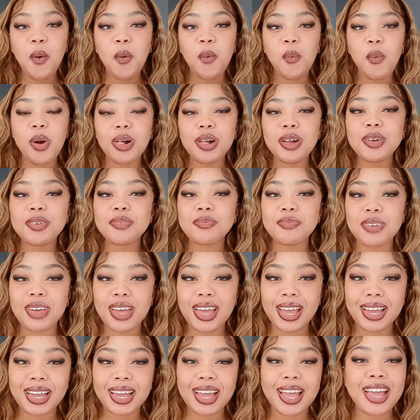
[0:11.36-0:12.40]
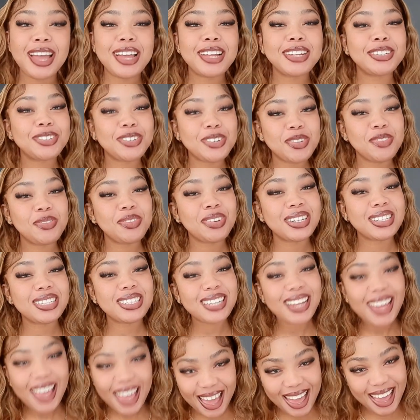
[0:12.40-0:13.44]
welcome back to my
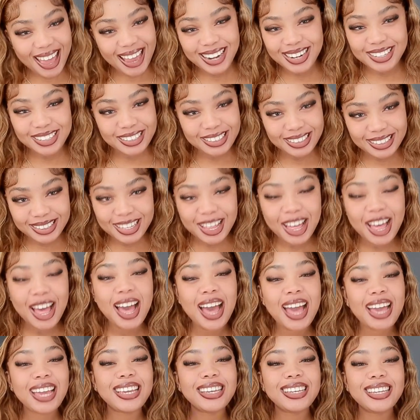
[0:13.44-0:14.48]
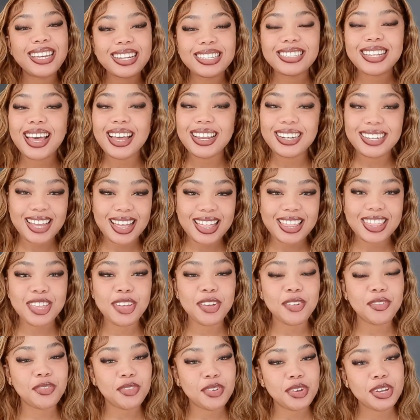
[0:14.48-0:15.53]
channel. Yet
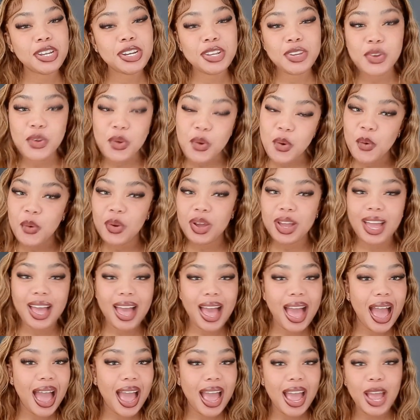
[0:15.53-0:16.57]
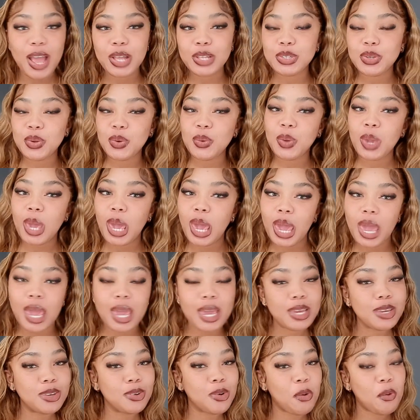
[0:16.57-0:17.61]
another video, guys.
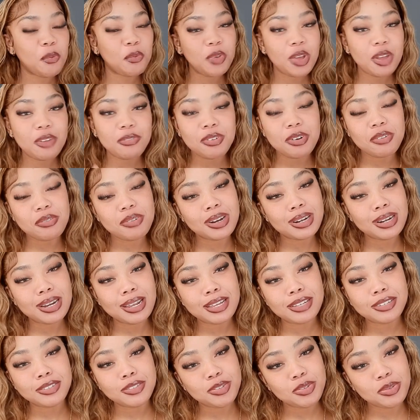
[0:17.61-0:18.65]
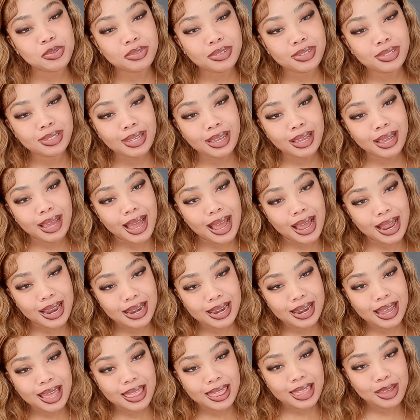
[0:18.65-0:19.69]
Okay, your favorite is shooting
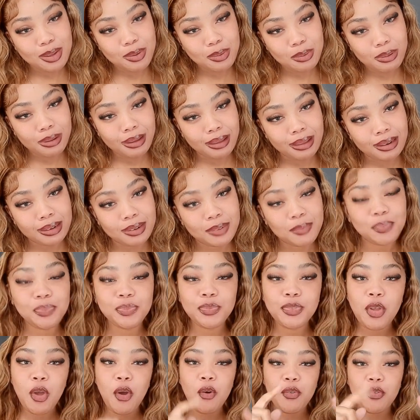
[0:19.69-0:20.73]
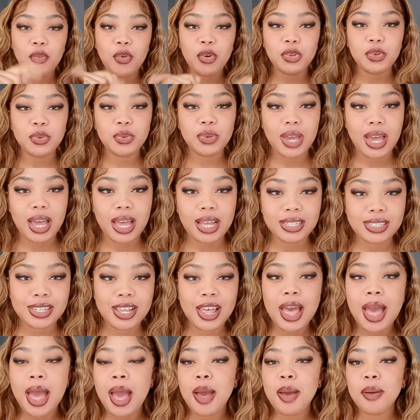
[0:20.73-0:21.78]
another one for you guys.
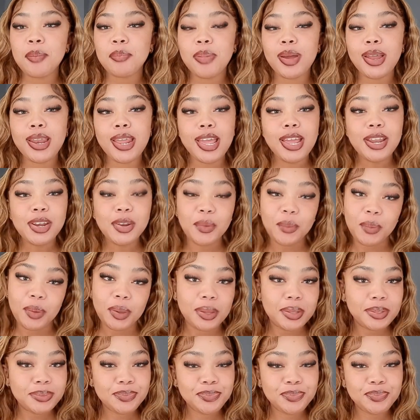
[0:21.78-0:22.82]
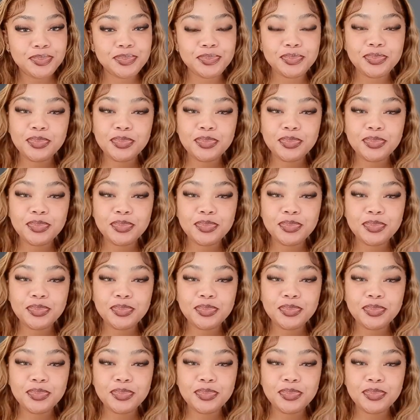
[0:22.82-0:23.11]
But anyway,